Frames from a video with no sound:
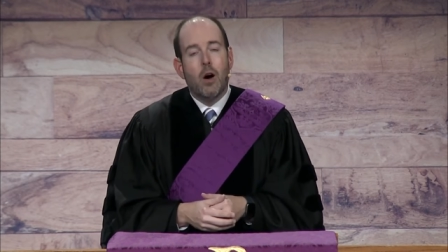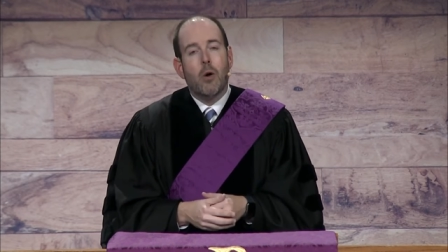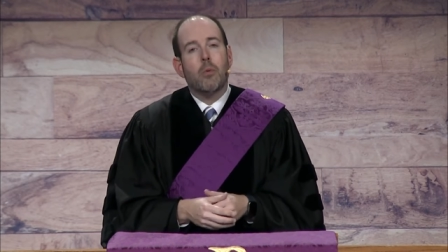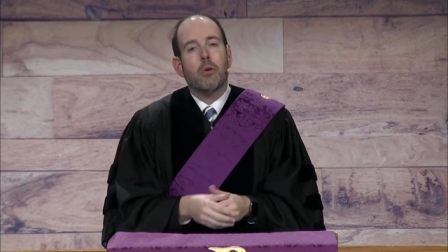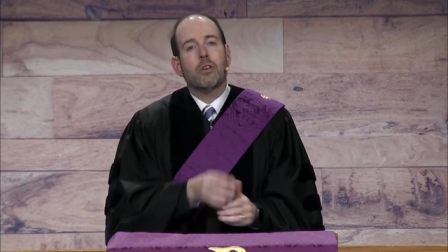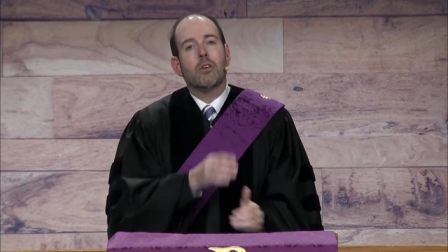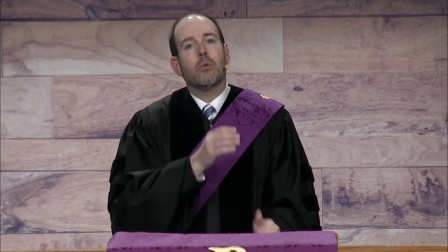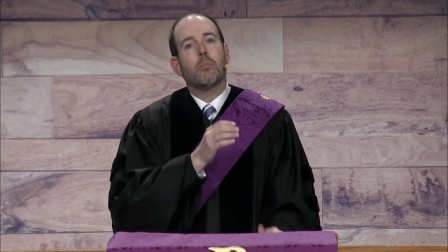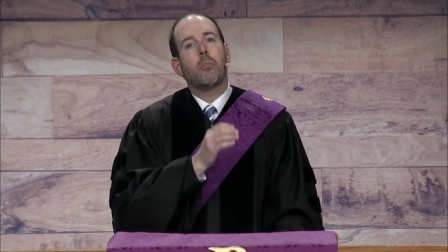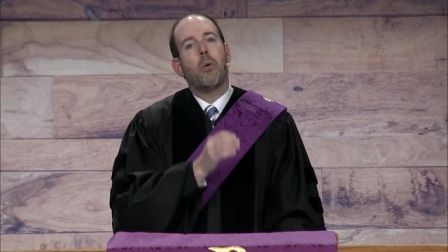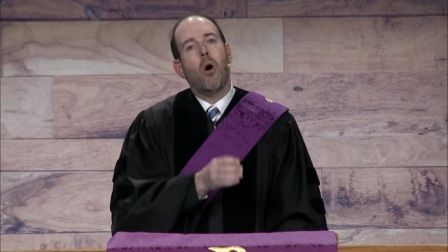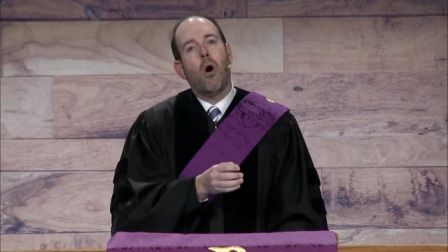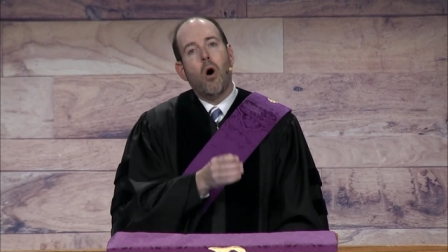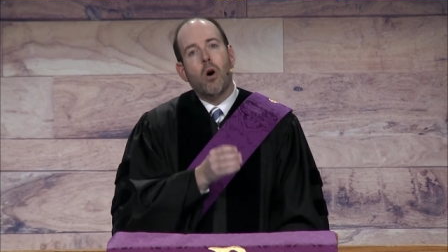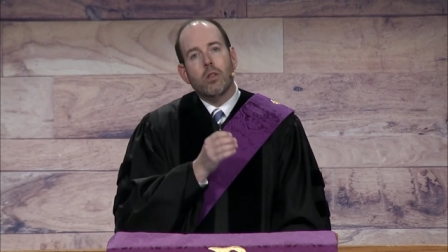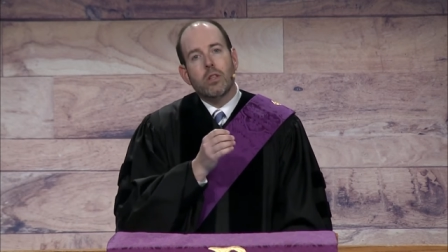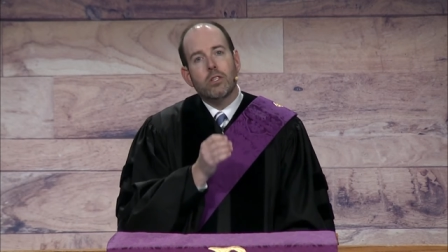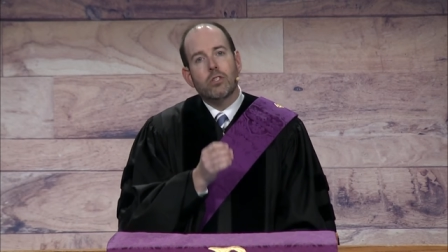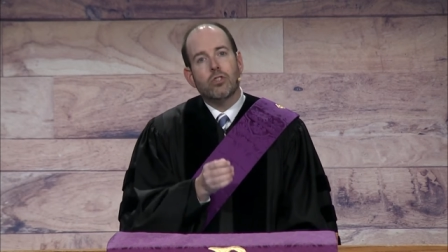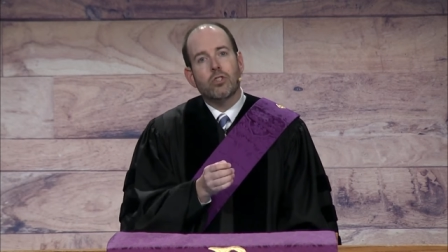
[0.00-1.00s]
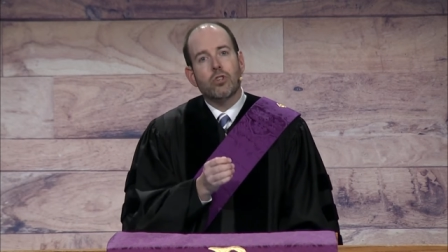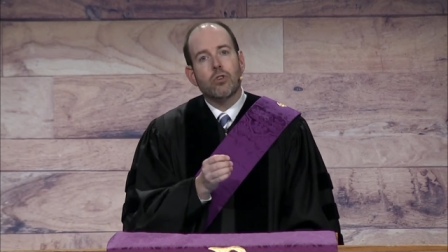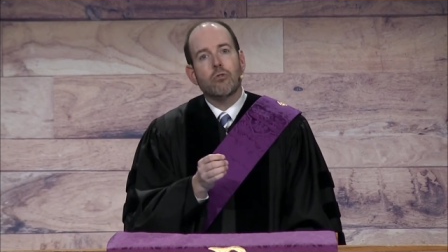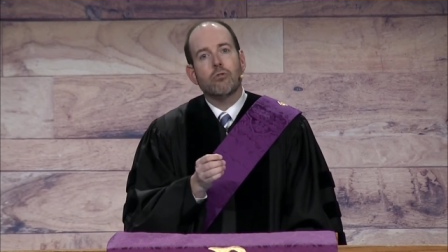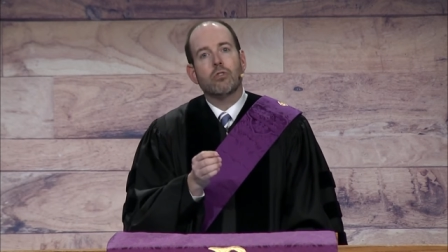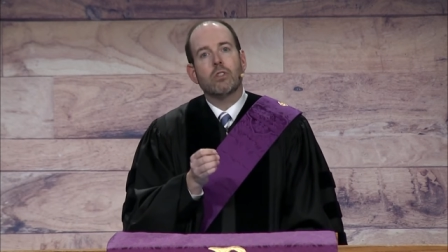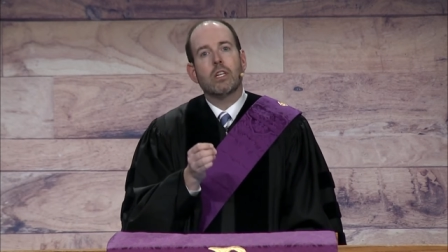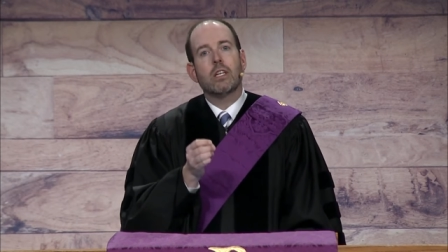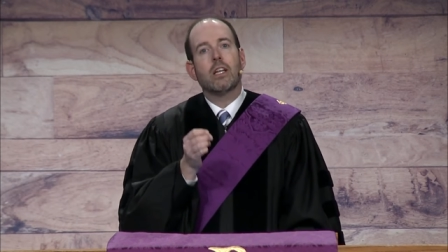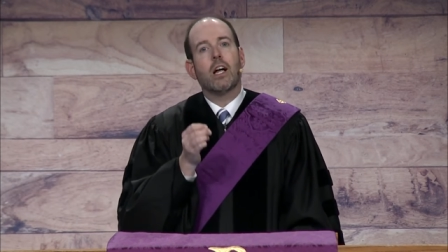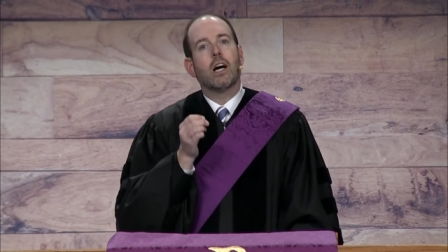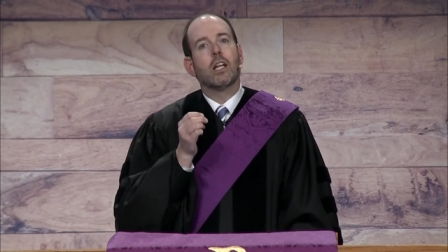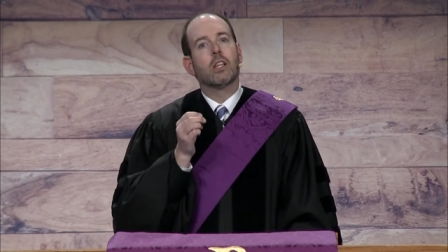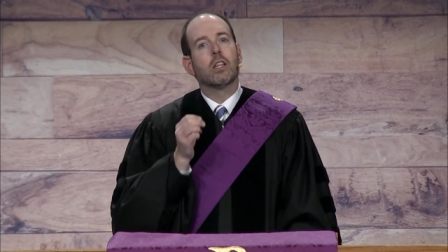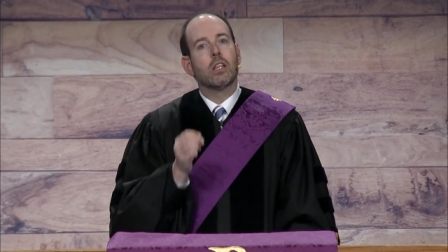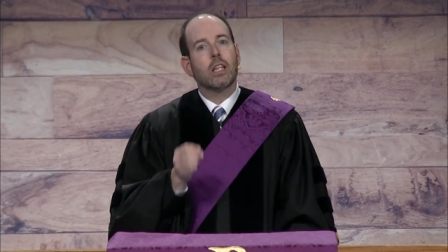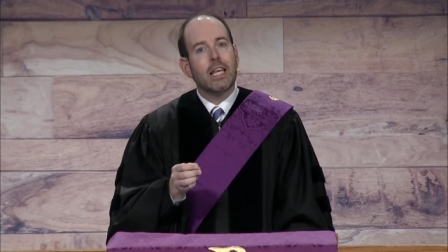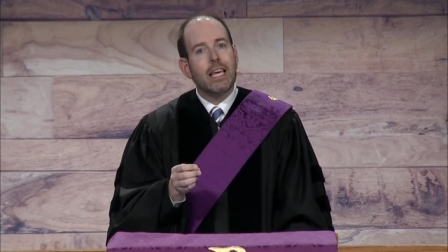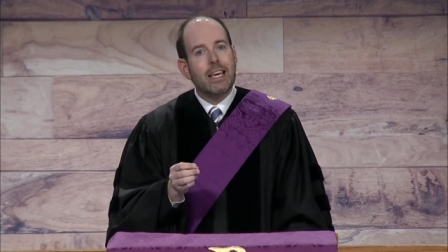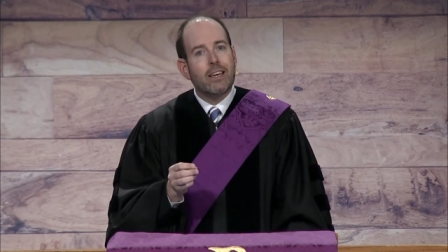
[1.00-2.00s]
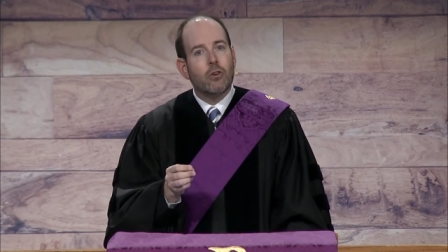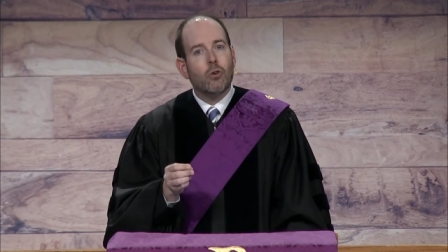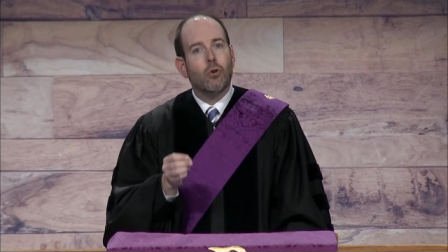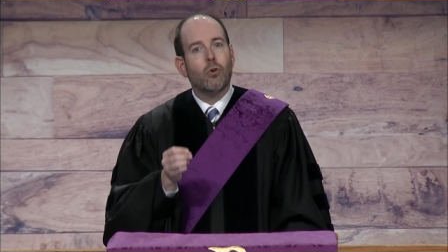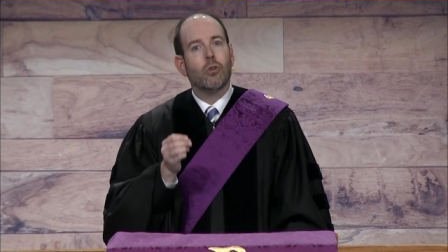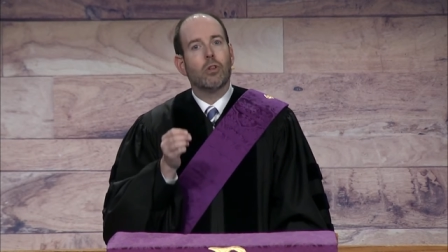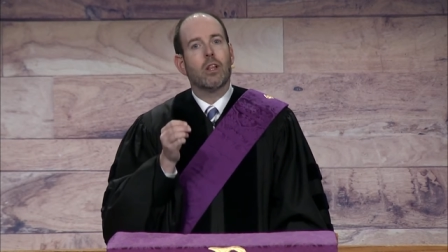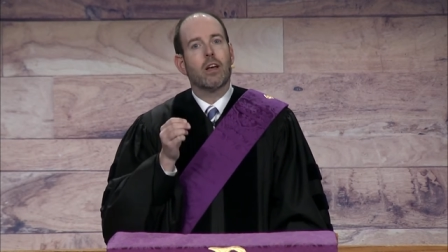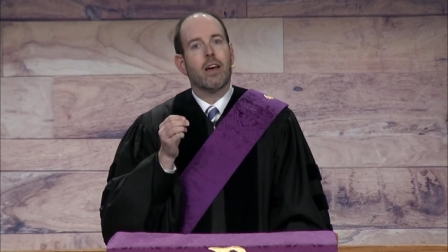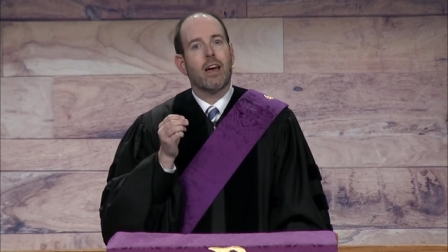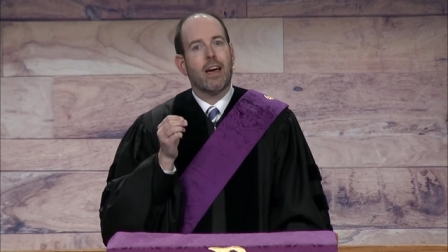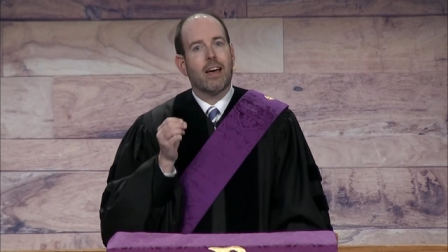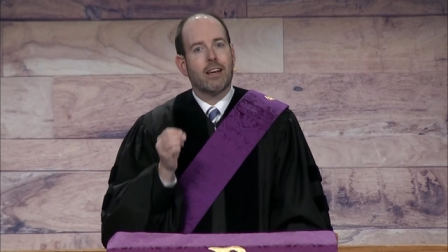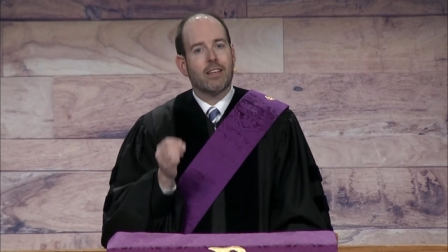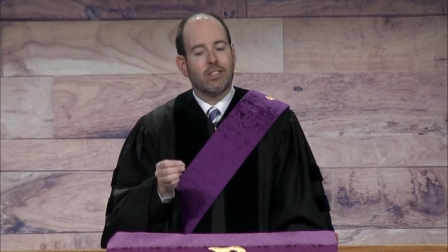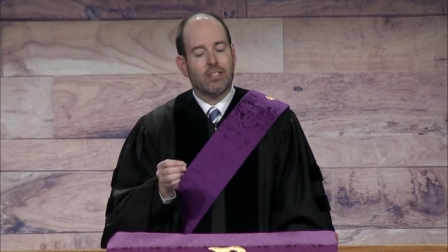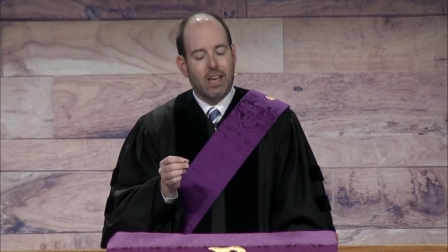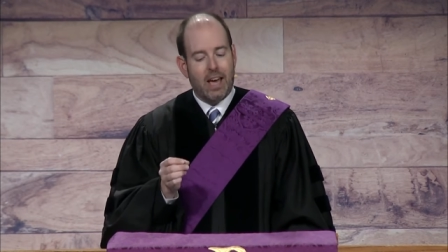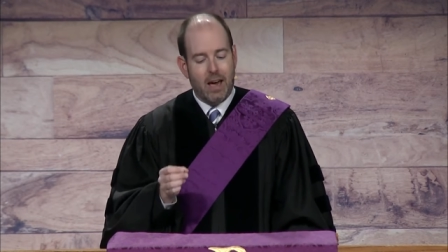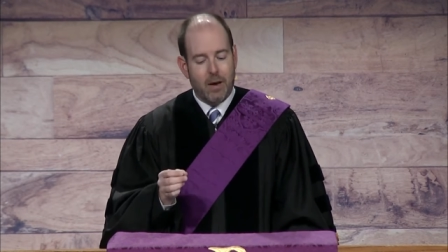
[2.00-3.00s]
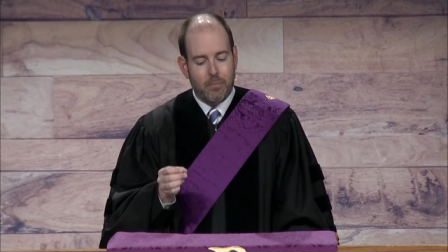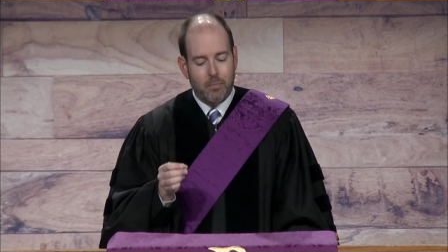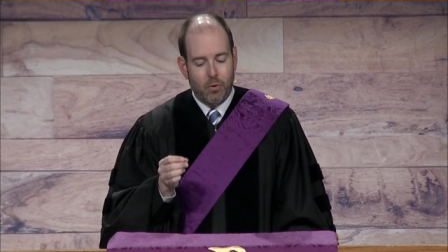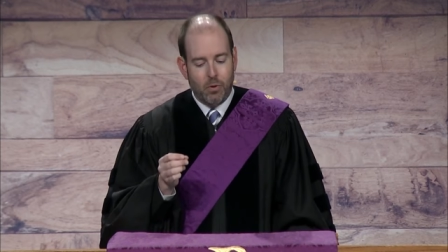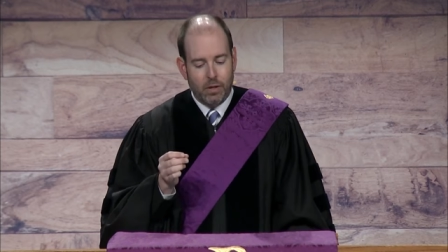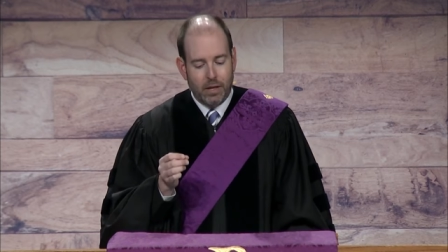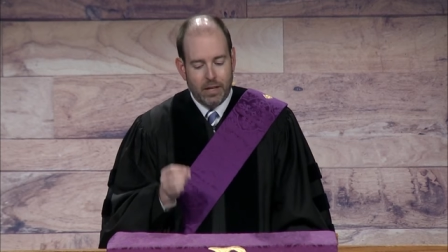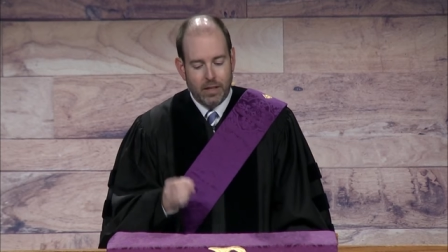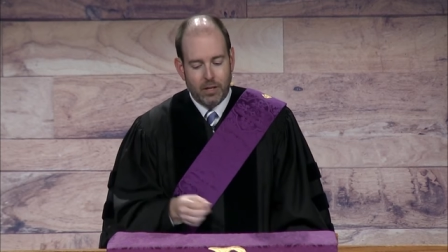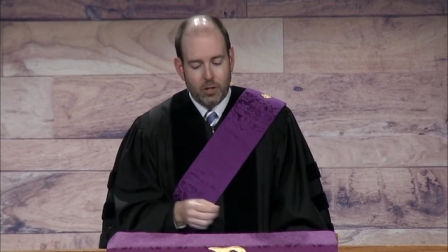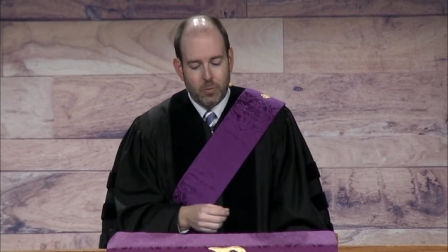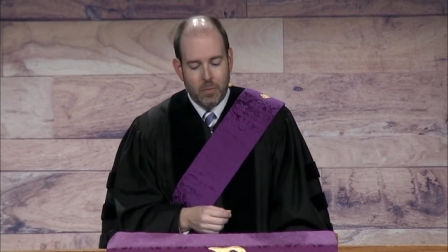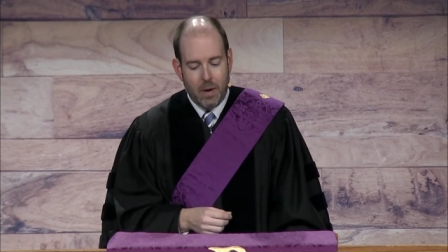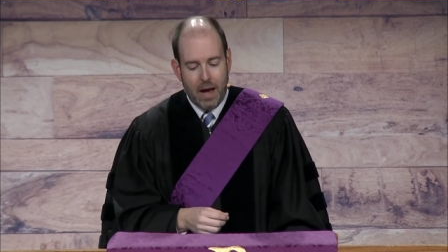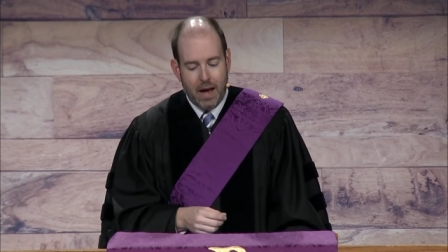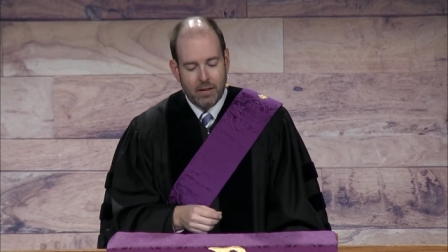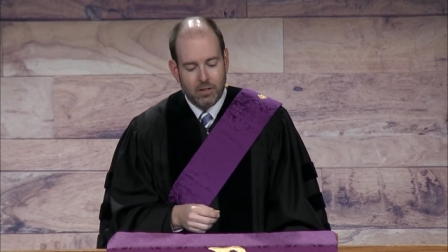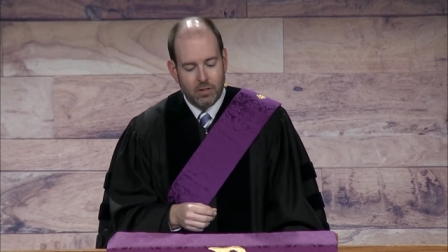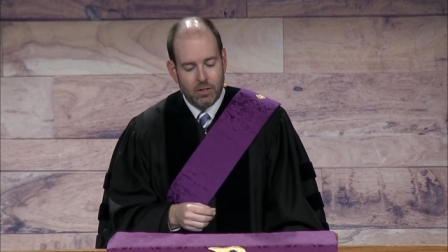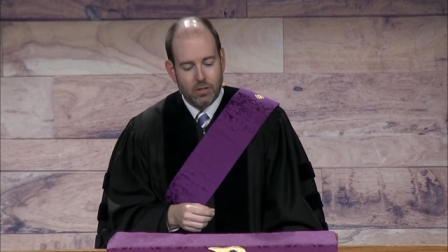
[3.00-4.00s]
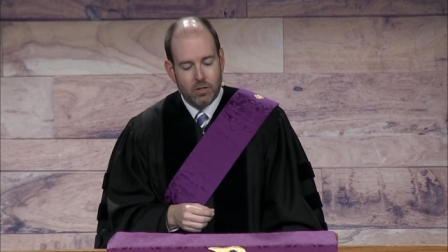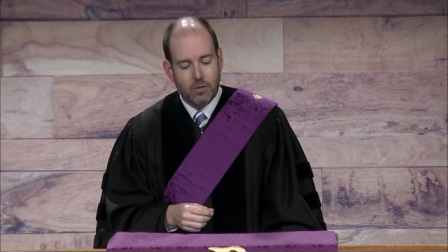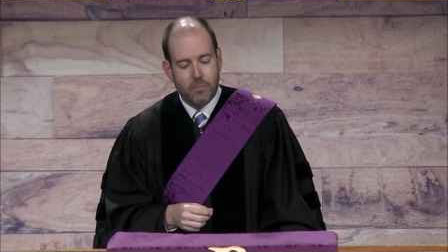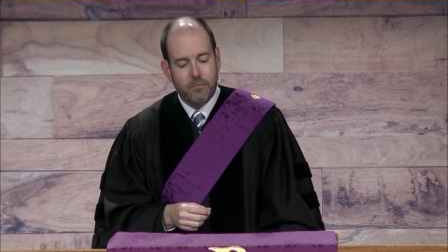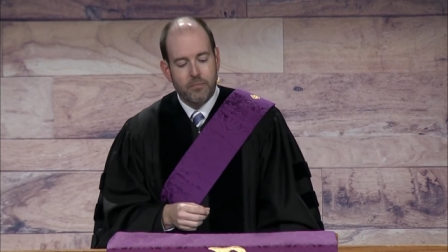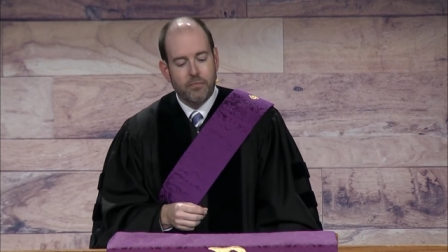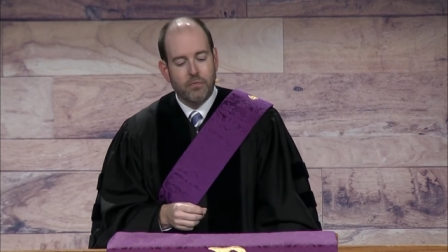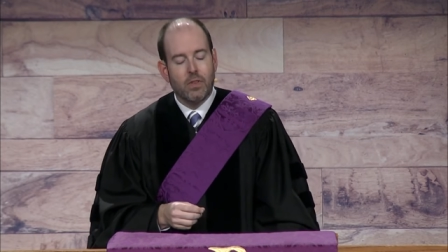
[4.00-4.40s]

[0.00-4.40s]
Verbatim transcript: But Paul is using a legal example in this passage.